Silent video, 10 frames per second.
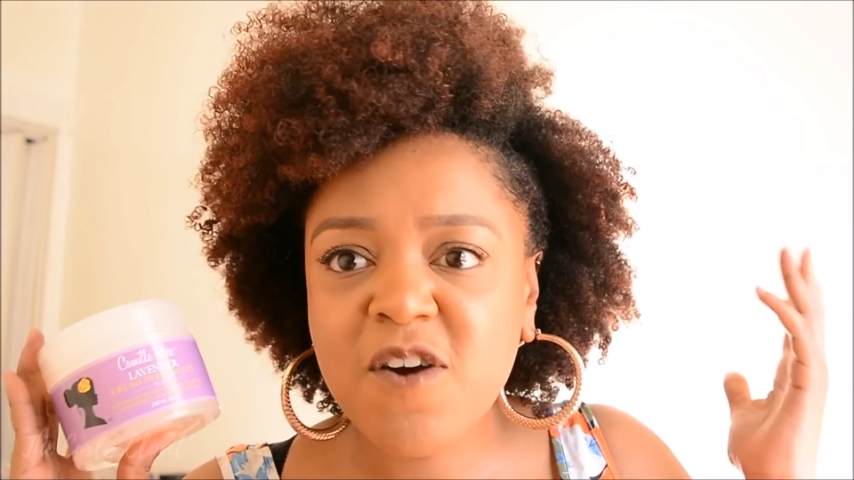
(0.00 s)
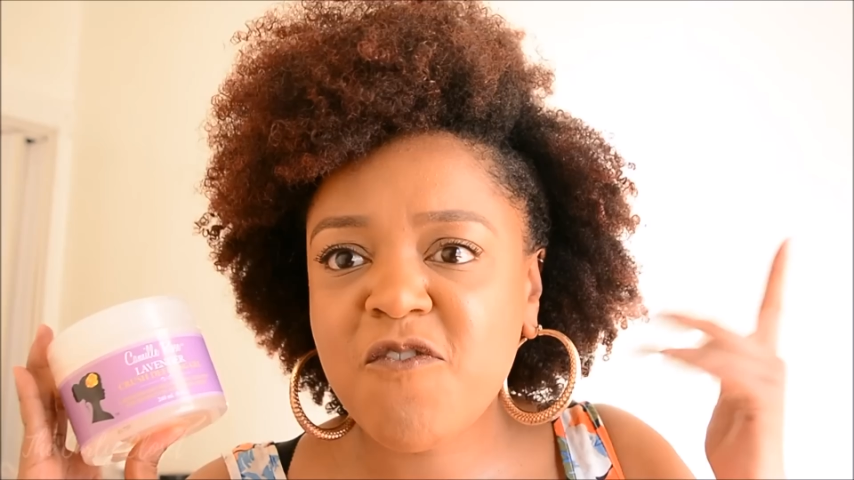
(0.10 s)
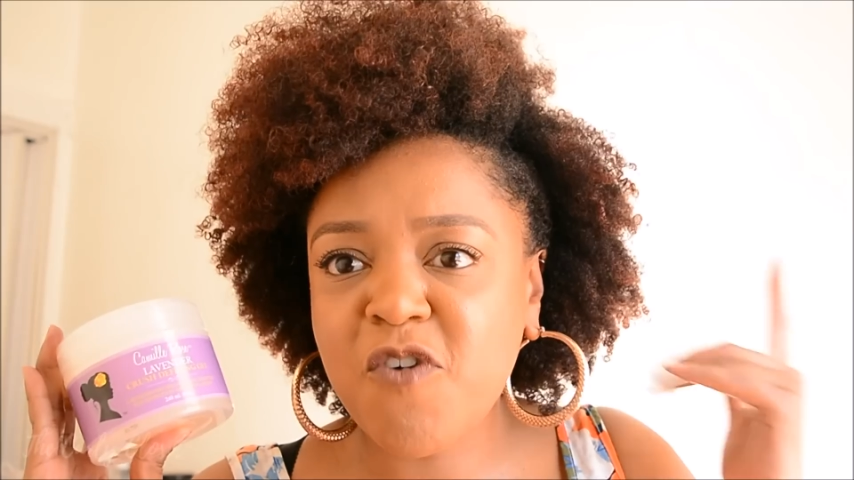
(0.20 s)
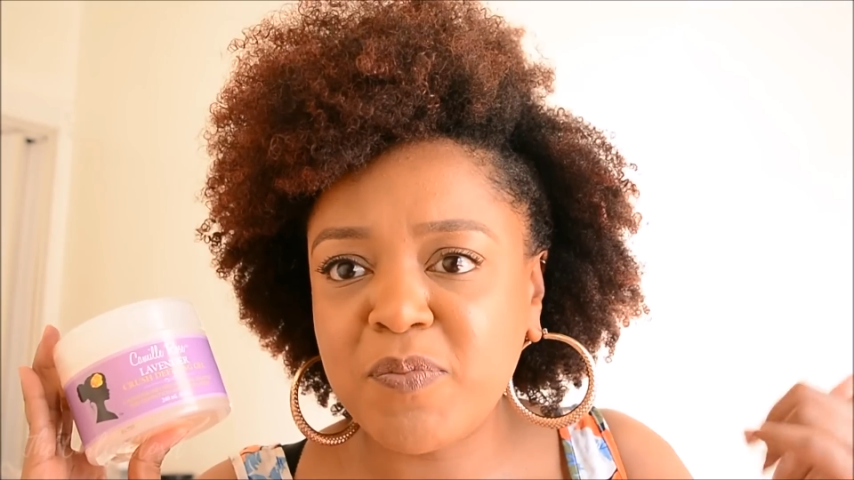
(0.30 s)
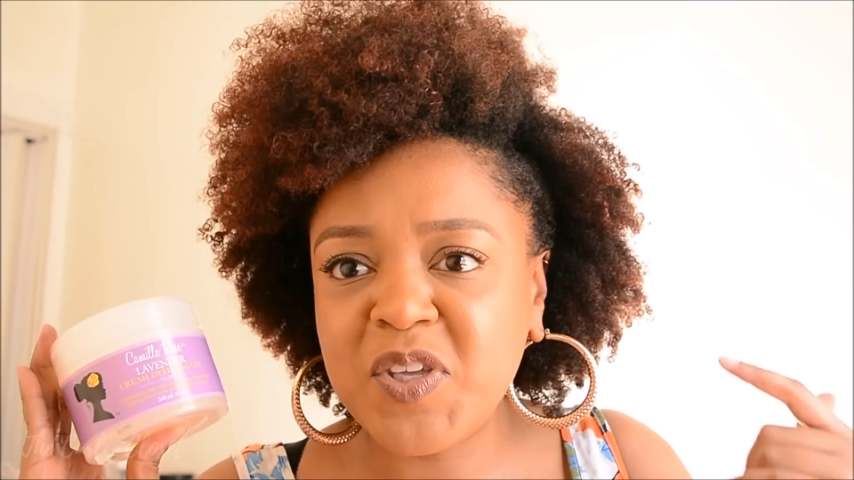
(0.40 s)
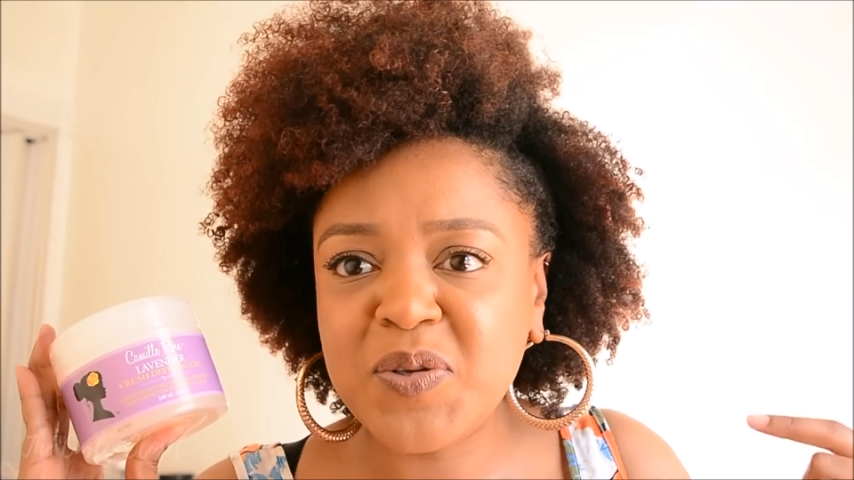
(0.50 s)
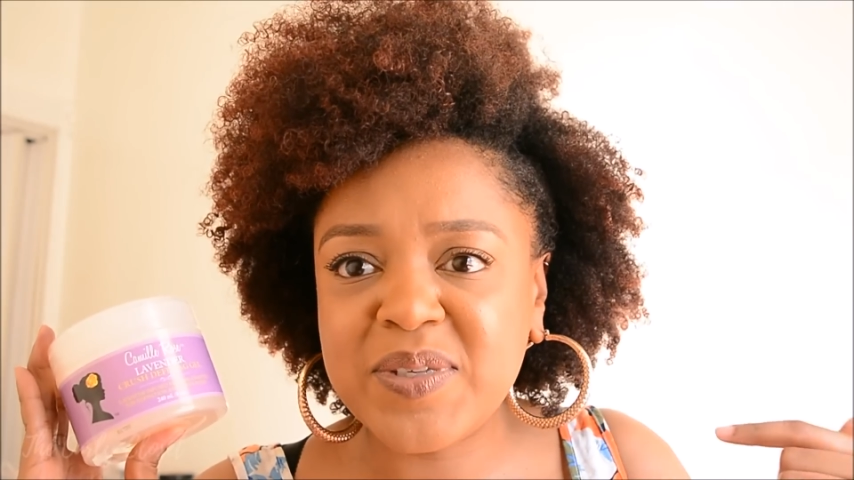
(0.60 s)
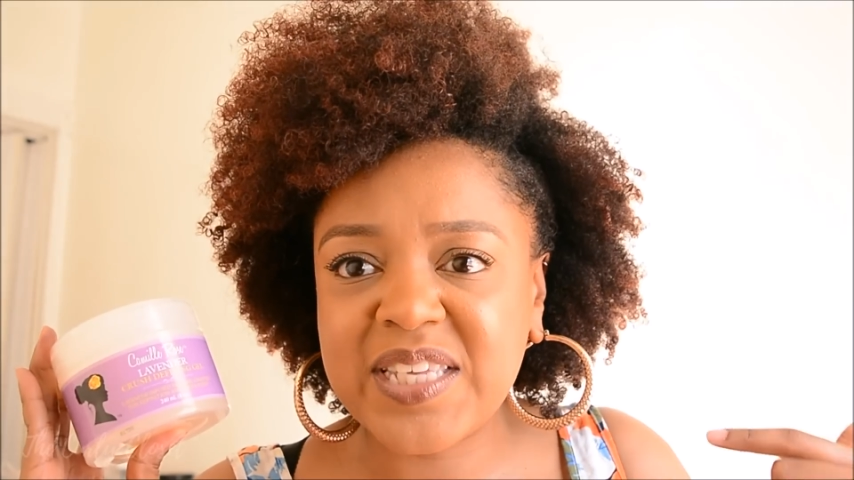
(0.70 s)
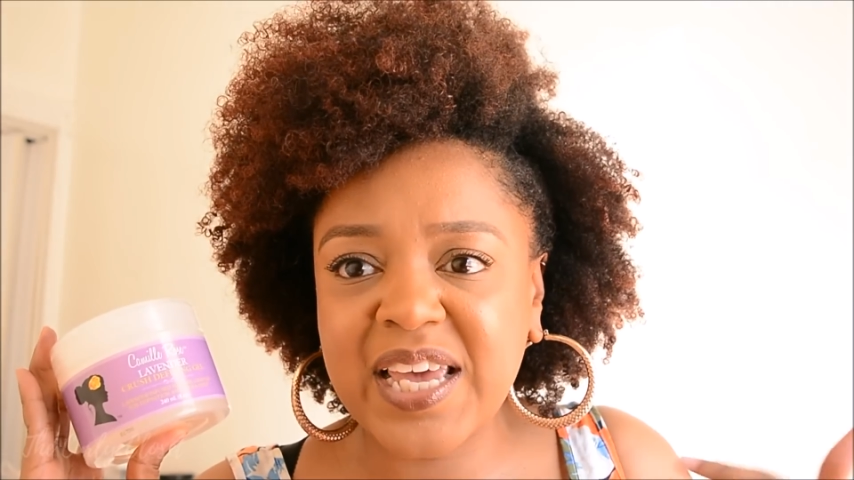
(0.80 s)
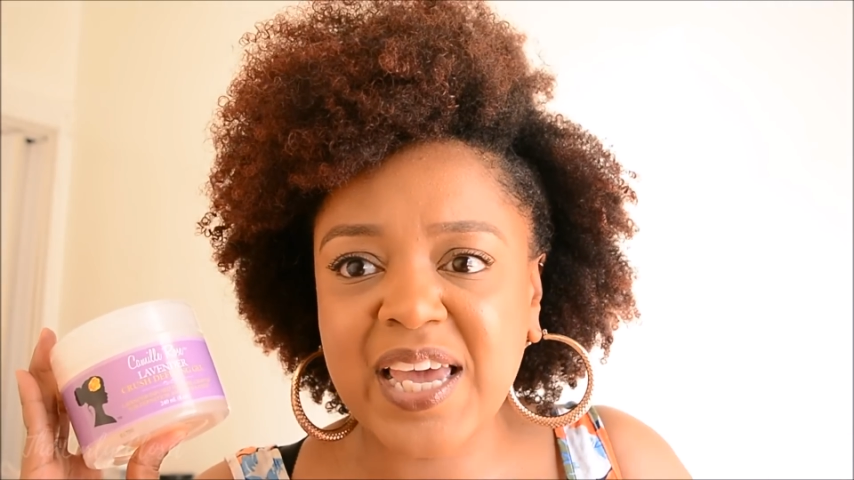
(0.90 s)
from
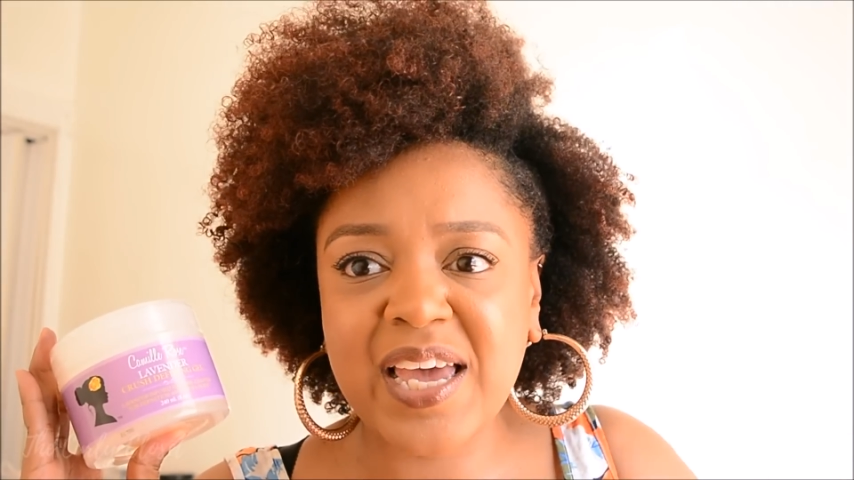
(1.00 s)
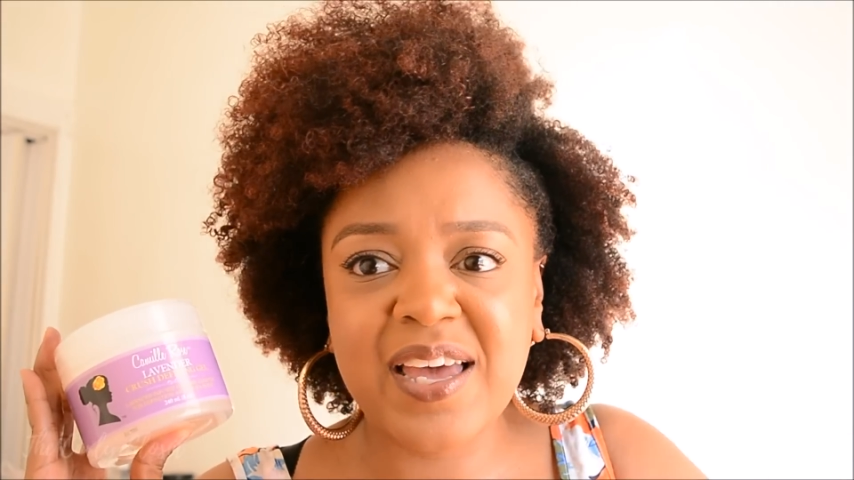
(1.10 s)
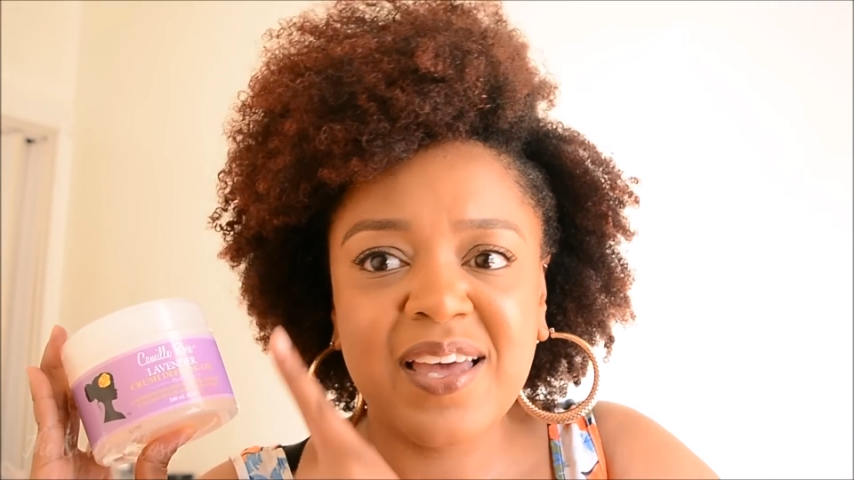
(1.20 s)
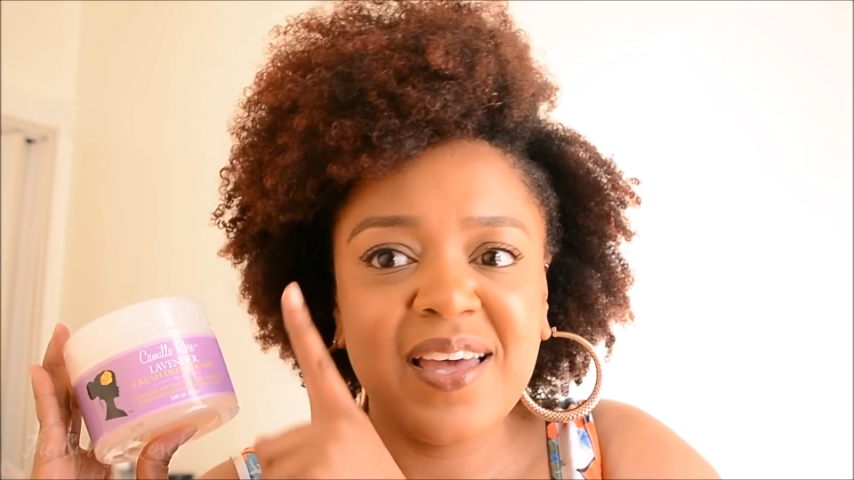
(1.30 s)
using